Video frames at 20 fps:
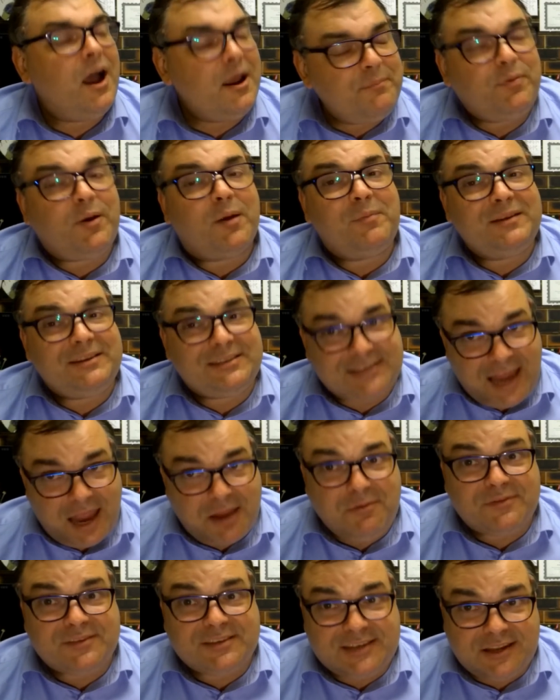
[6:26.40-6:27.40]
probably
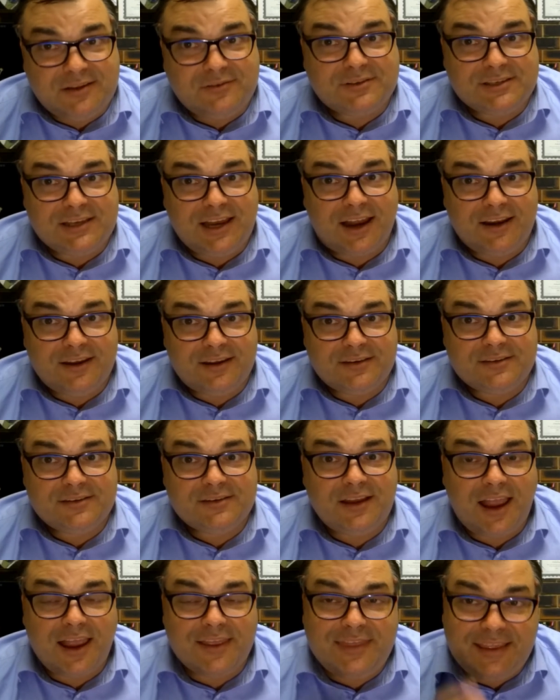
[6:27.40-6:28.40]
stay with steel
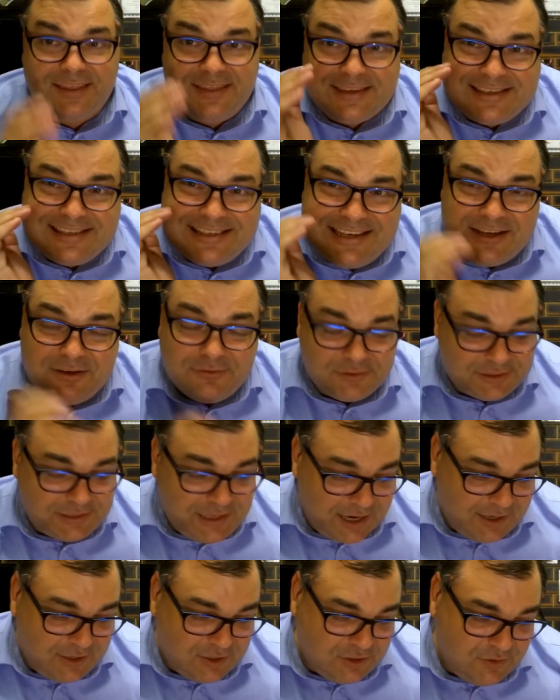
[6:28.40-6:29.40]
stunners. I think the steel
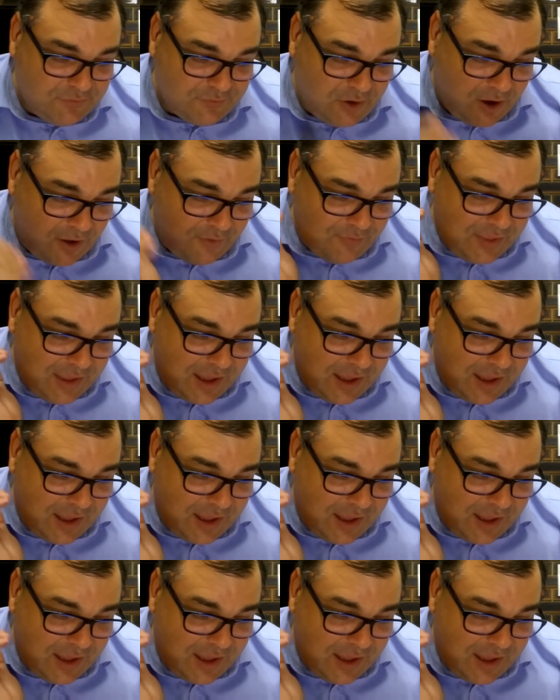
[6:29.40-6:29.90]
stunners you've got,